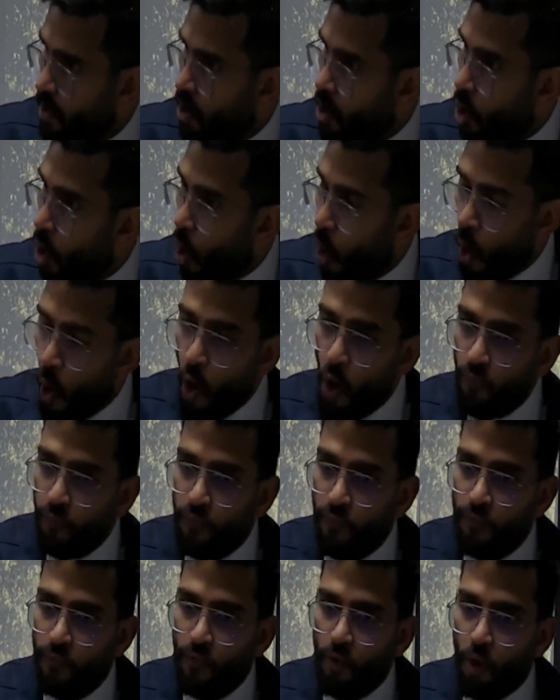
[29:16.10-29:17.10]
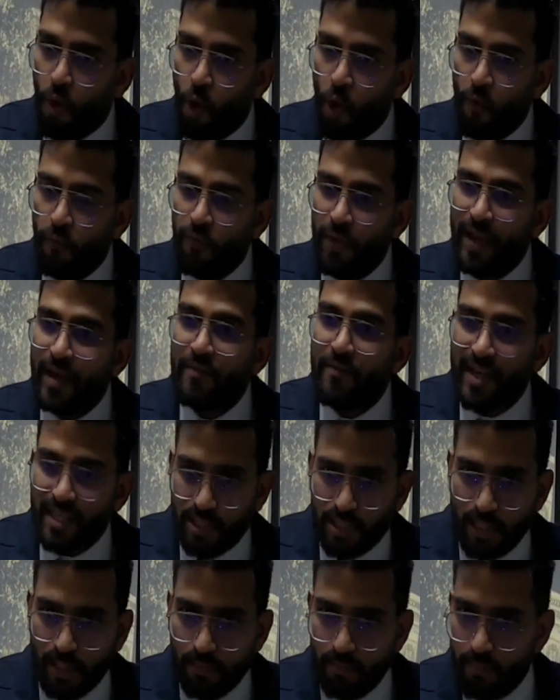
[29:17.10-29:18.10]
of
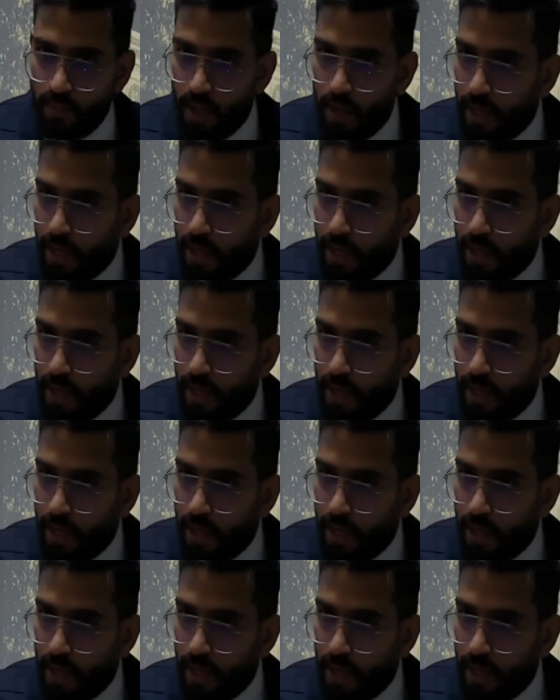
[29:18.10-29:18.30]
investing.